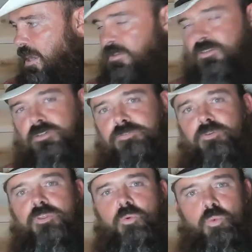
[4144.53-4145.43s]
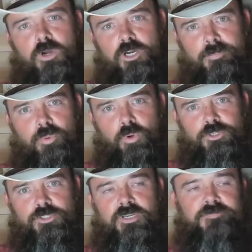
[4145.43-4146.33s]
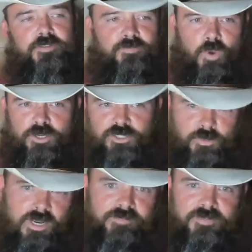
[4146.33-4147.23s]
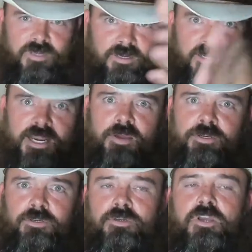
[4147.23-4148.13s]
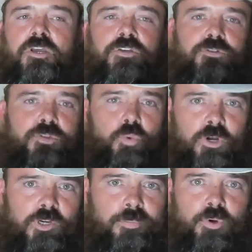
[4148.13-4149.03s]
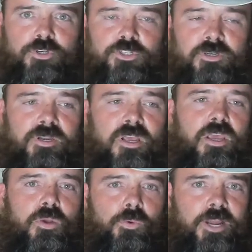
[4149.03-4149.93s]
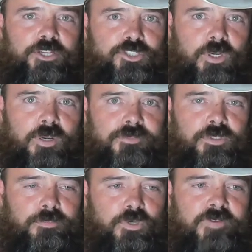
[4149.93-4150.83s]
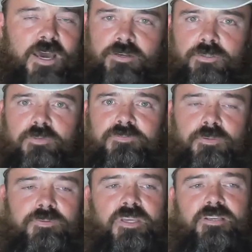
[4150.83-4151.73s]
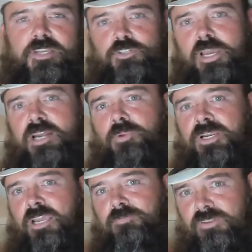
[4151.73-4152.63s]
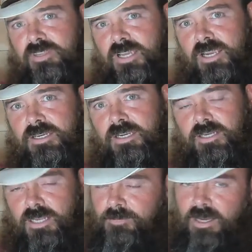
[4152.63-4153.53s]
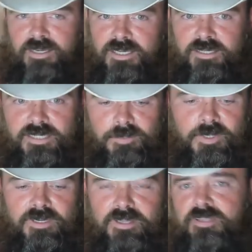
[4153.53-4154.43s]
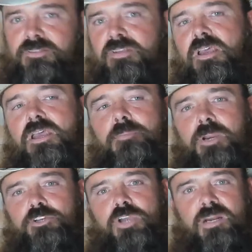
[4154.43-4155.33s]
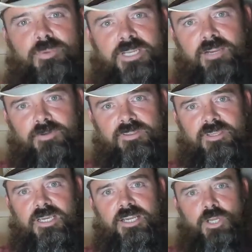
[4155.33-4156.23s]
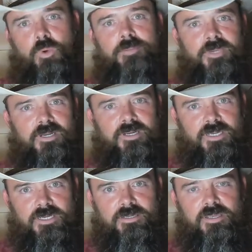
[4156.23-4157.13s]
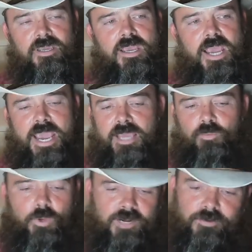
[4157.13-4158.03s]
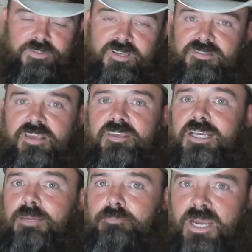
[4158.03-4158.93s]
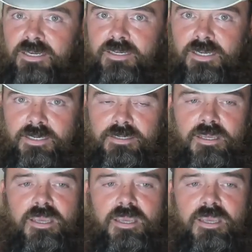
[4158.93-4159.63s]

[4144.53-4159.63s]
answer for the work portion. If you've watched what I've done and now you're to the work portion, when I show up to a move out, I do a few things. I try to bring everything I need, and I'm not going to get deep into this, but I try to bring everything I know I'm going to need and whatever things I think I might need.